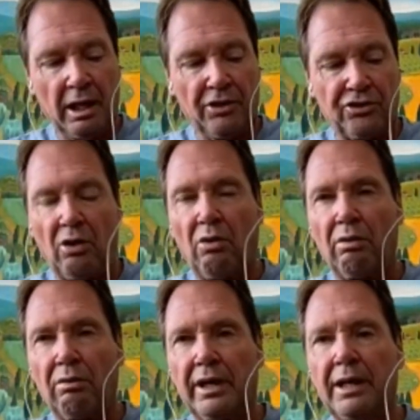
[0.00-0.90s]

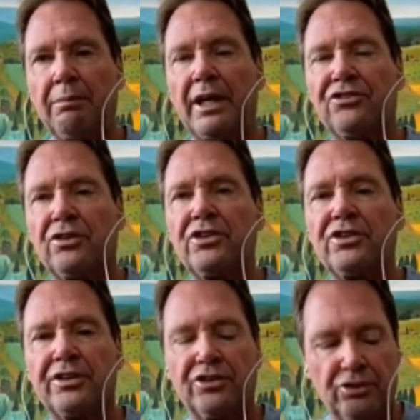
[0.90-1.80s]
So in my search
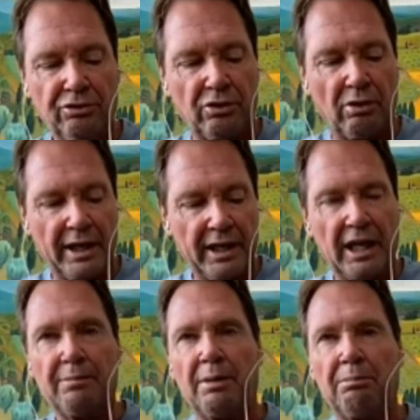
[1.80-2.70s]
at the shoe store, I
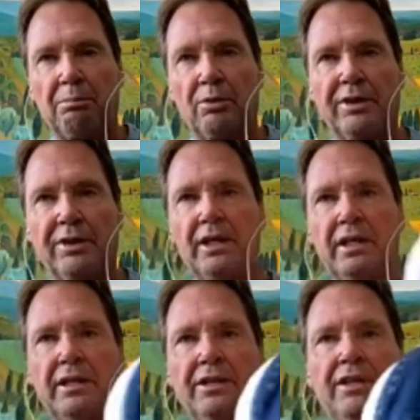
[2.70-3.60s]
came up with
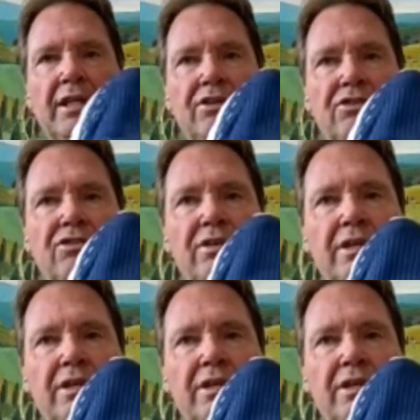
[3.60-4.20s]
these.